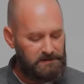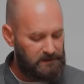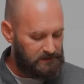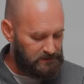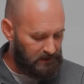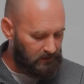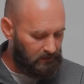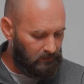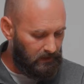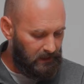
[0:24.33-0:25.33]
It can
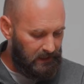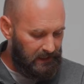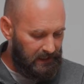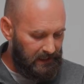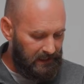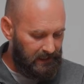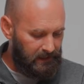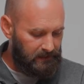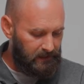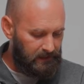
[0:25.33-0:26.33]
gel
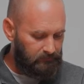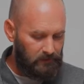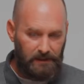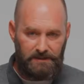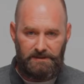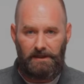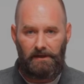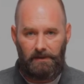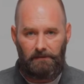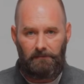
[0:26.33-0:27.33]
and it can release
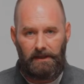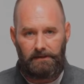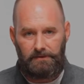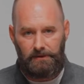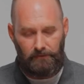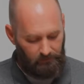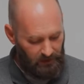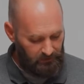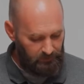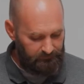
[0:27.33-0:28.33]
sediment into the
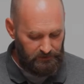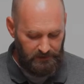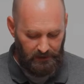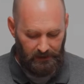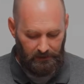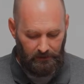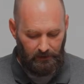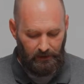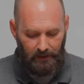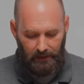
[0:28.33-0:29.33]
bottom of your tank.
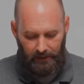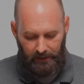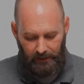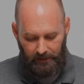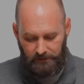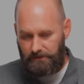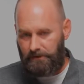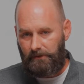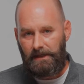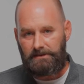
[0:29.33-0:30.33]
And it just
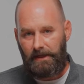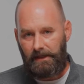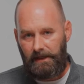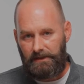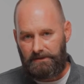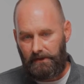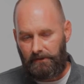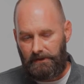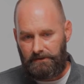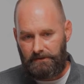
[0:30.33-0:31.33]
creates a headache, so
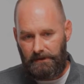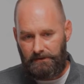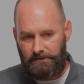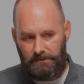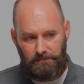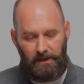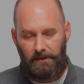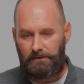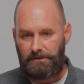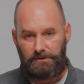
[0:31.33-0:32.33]
it's just
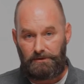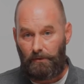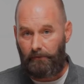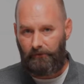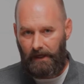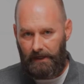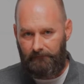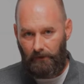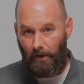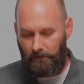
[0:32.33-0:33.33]
better just to store it dry
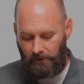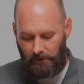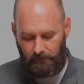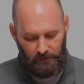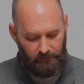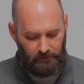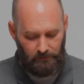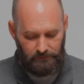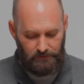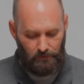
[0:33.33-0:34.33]
long term. If you're
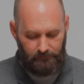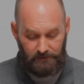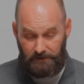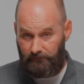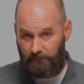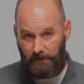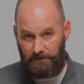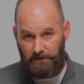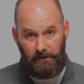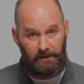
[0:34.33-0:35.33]
going to store it for several
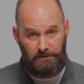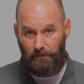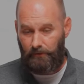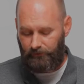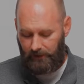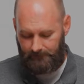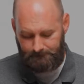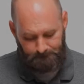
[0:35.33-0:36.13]
months, go ahead and store it dry.